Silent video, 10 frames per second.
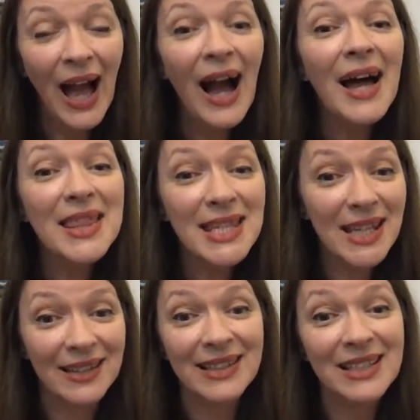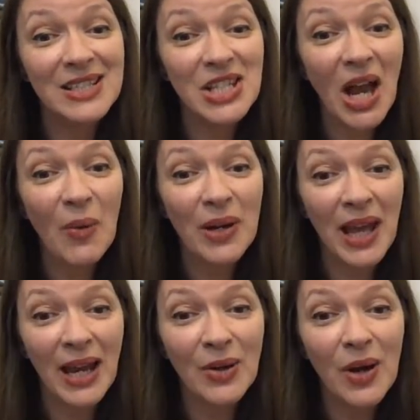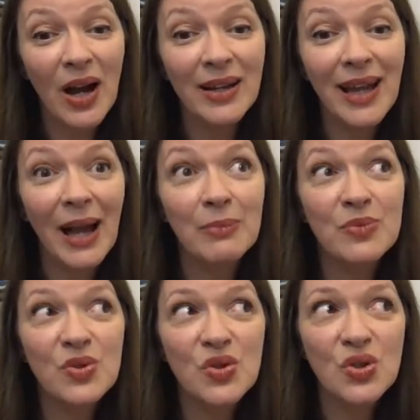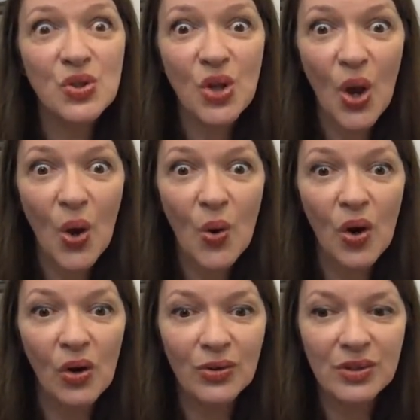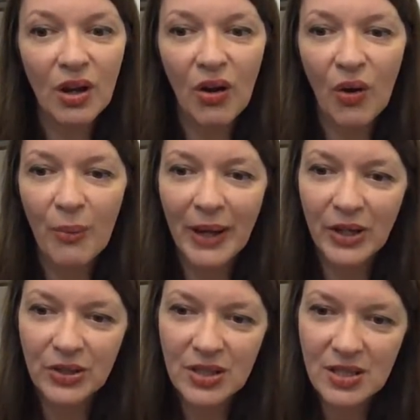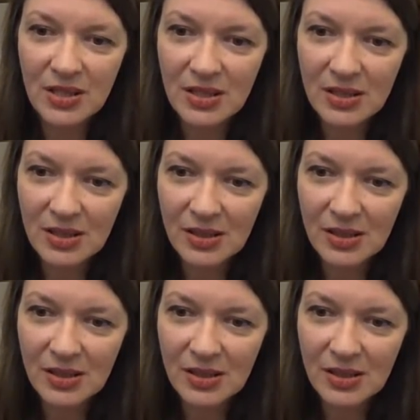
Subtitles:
I think I need a shower now. I am so hot. Oh my goodness.